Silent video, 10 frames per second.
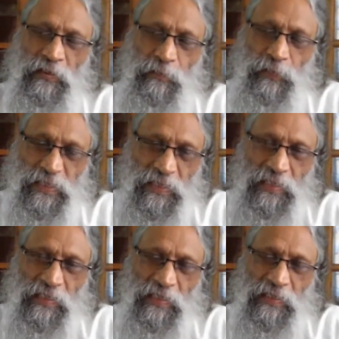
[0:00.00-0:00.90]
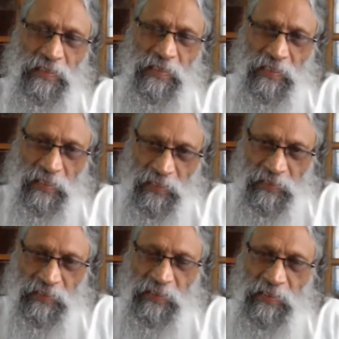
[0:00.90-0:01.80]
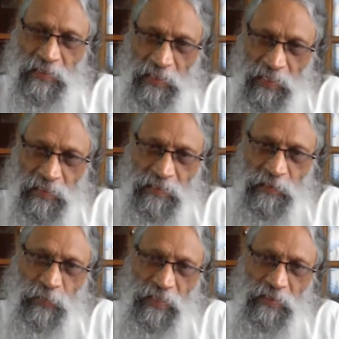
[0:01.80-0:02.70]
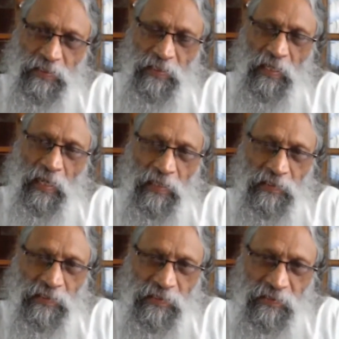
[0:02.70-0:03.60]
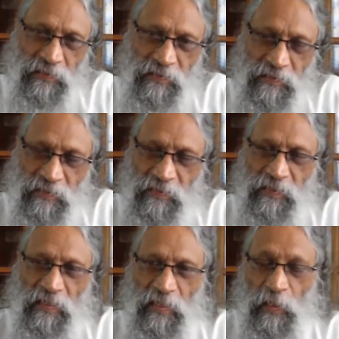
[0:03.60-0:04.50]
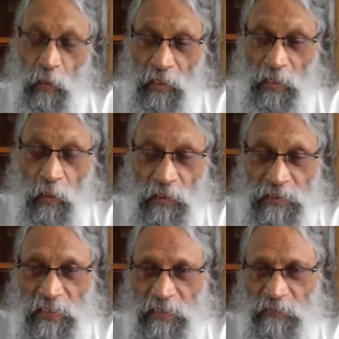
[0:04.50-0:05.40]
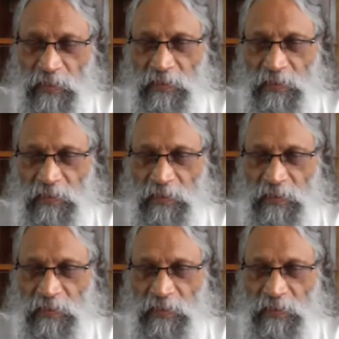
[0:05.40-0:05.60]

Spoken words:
The present is lying in that respect as alongside